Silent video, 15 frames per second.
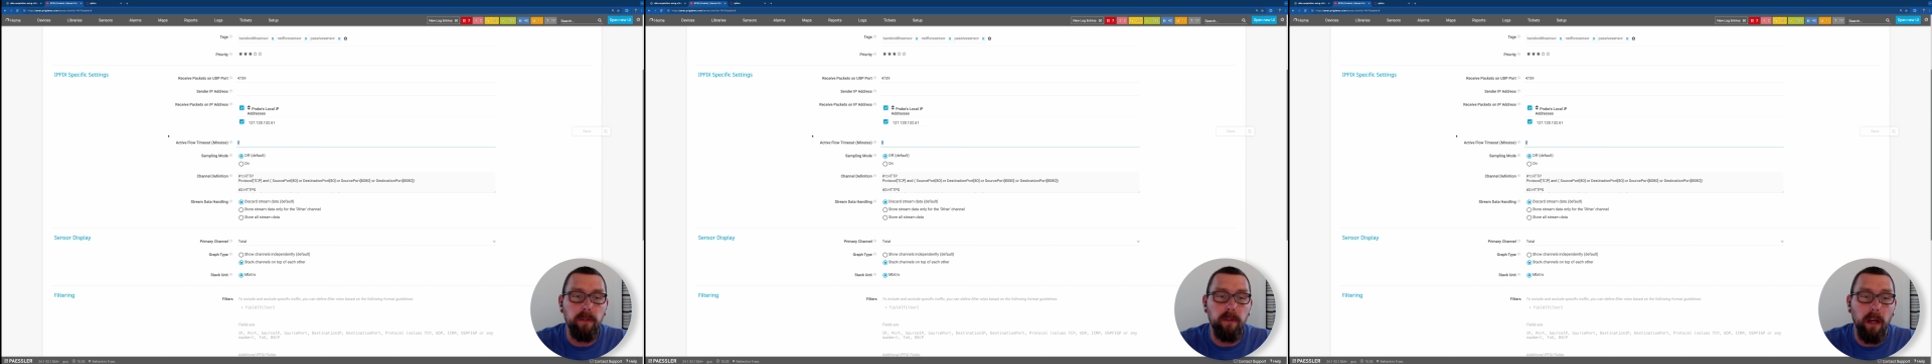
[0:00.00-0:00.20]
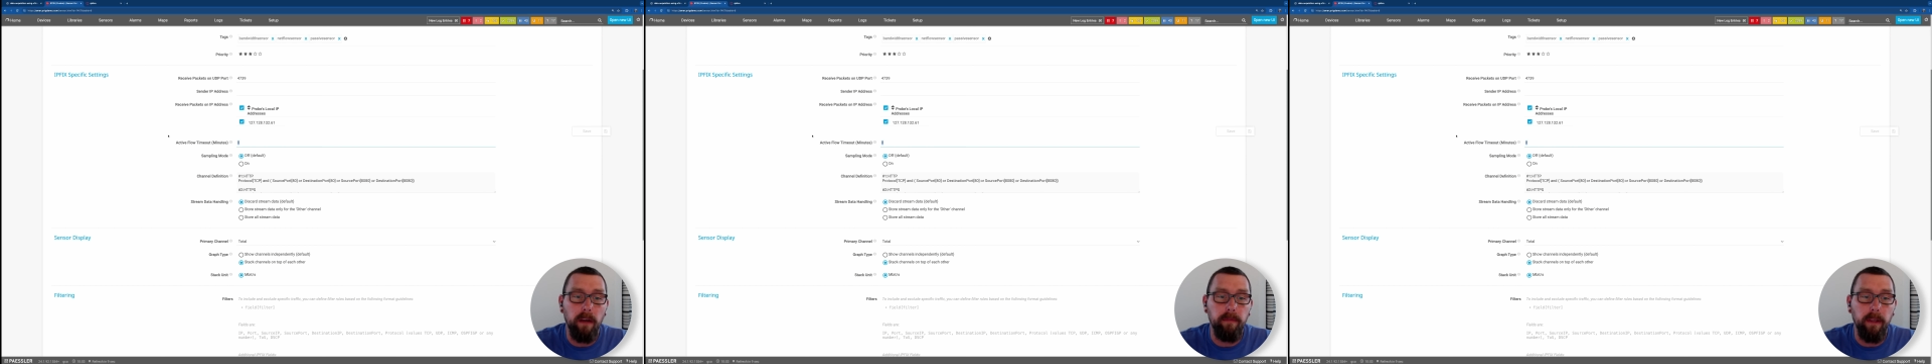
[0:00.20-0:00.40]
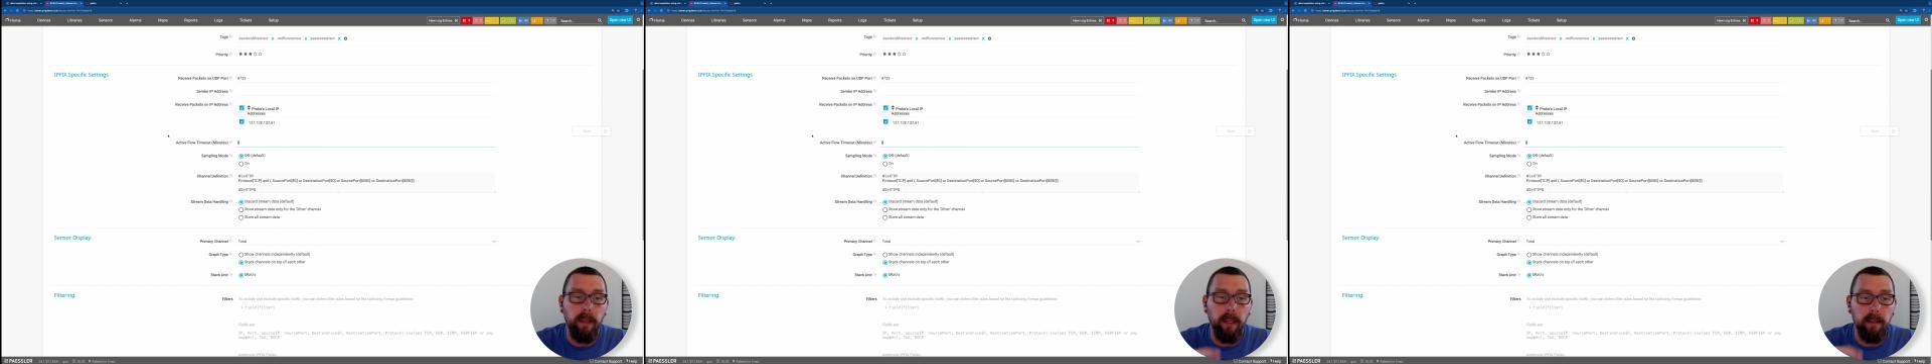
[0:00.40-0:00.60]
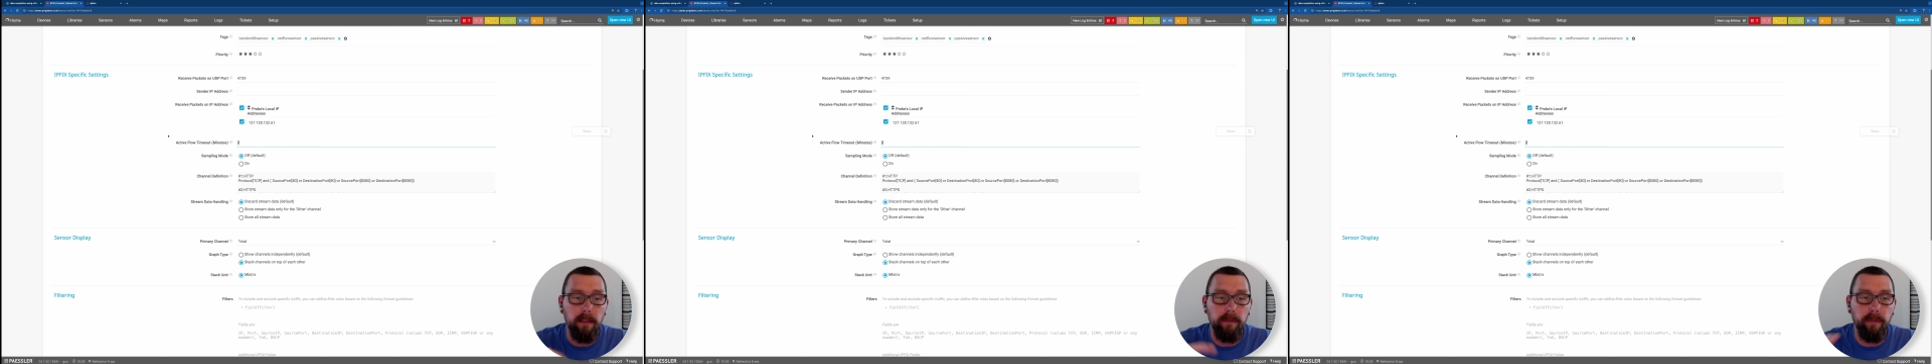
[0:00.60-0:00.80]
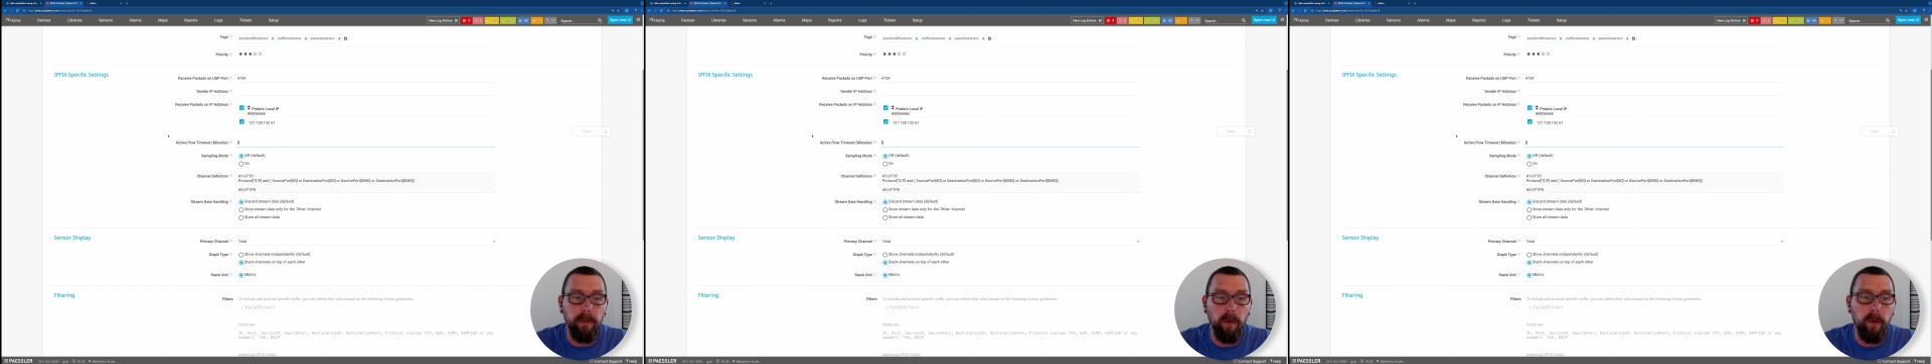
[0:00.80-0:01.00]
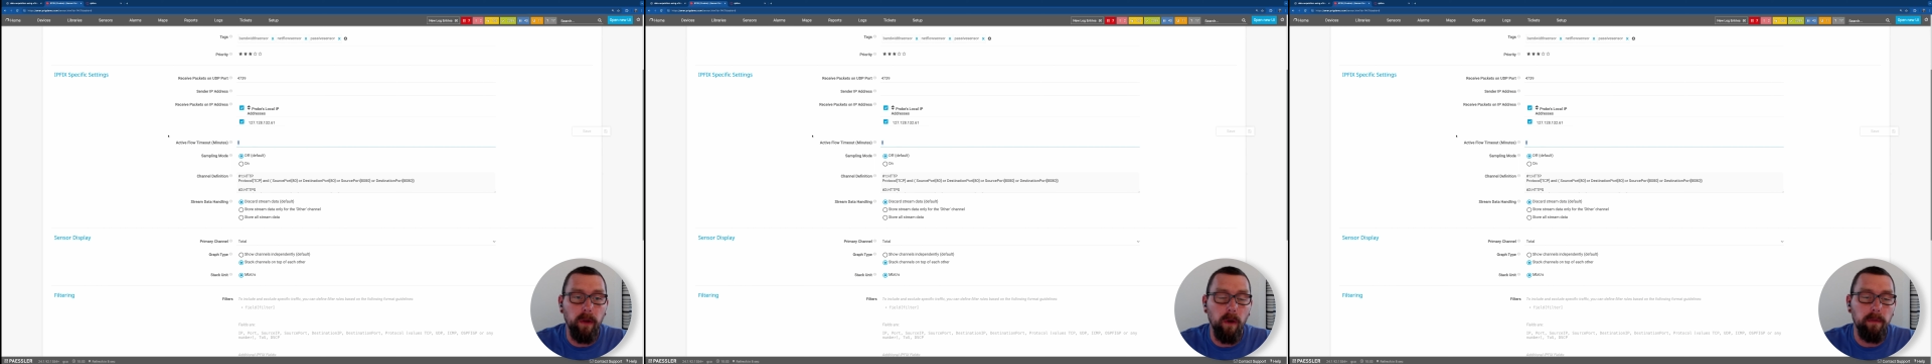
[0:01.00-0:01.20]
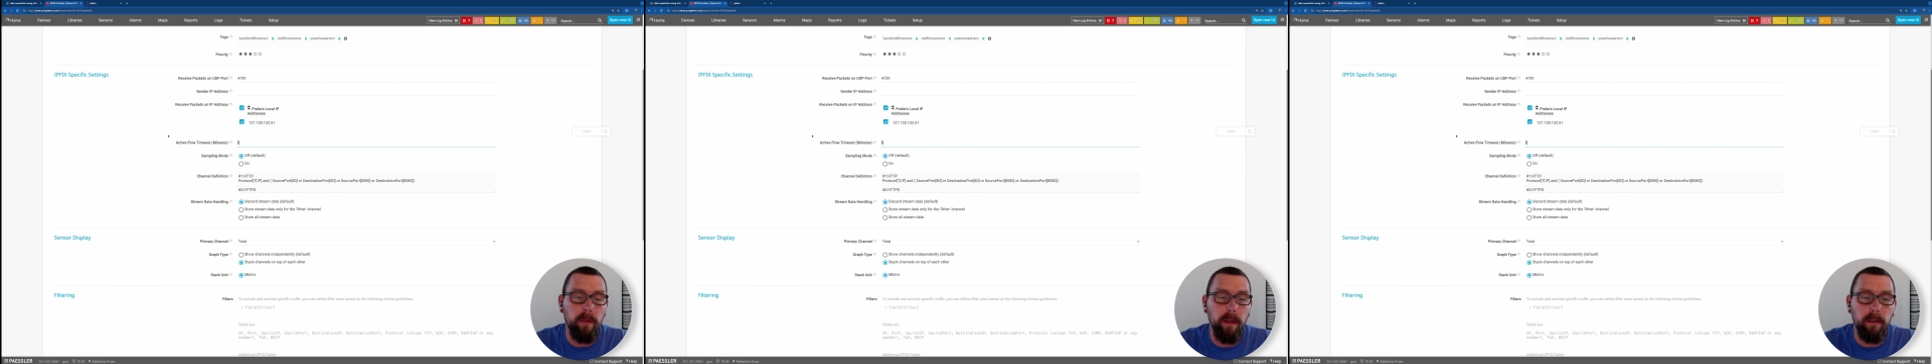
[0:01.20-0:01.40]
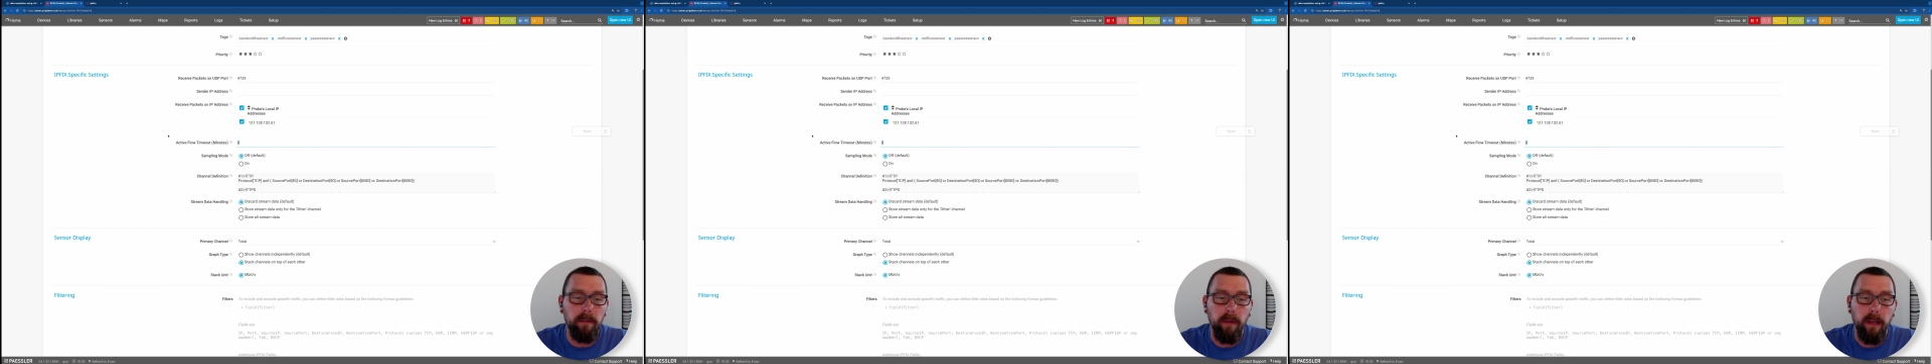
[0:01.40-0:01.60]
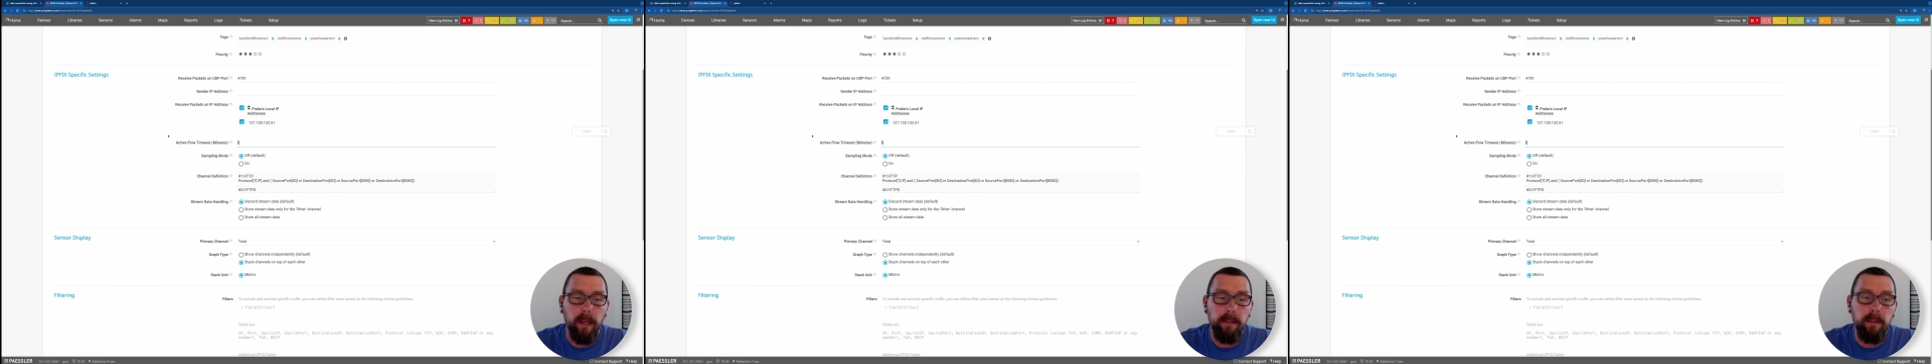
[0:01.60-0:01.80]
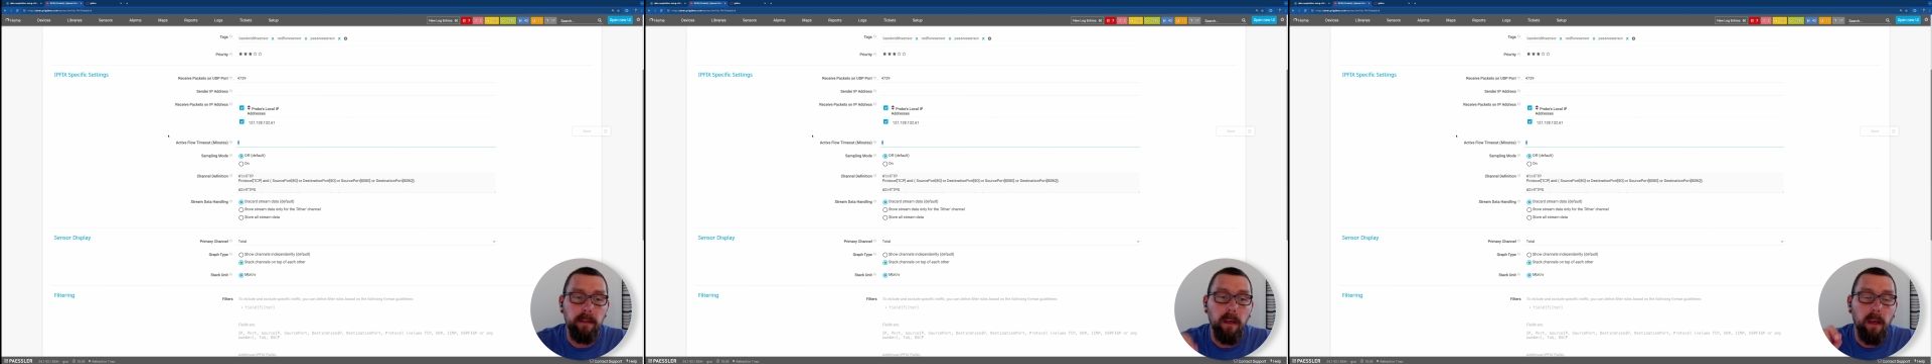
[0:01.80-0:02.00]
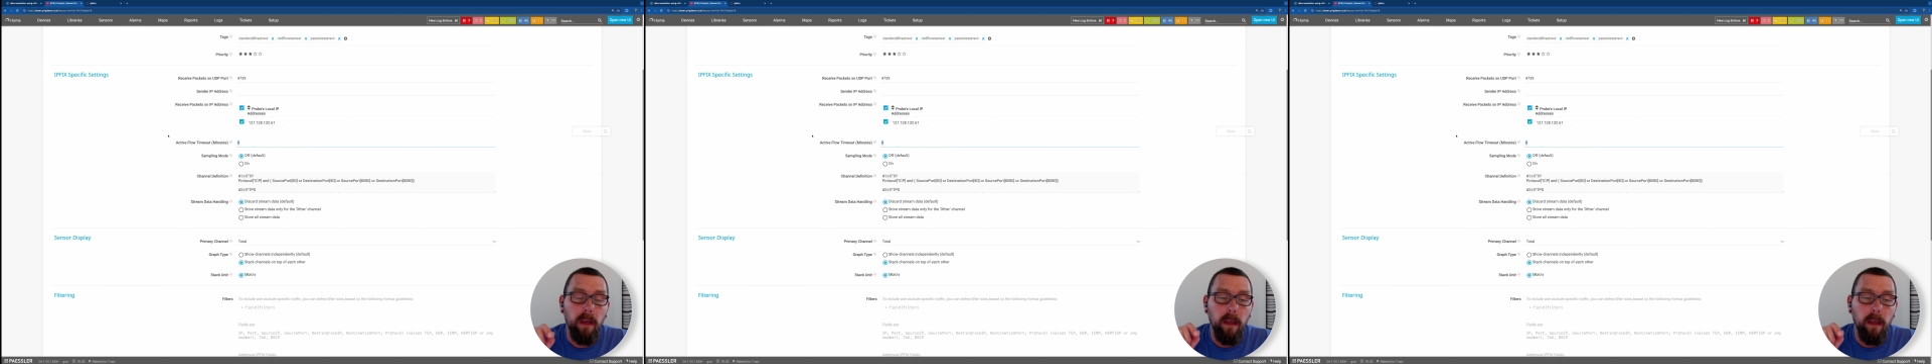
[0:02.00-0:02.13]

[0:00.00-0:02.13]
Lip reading: traffic is flowing over that device,